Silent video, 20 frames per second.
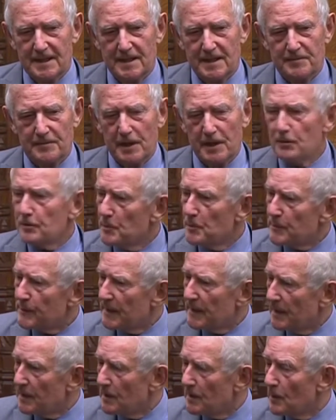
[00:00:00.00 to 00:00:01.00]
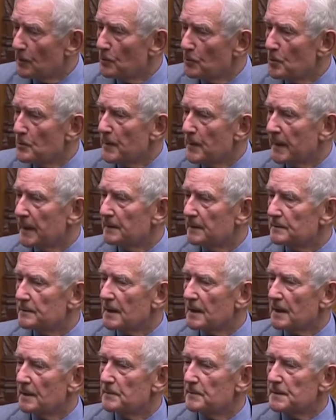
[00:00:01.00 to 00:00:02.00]
And the only plug I will
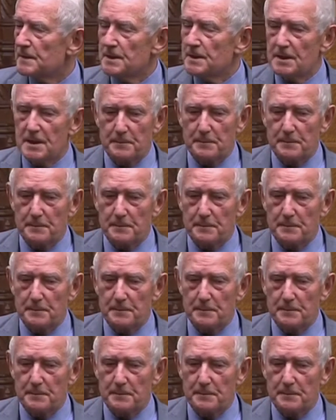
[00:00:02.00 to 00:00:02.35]
make, Mr.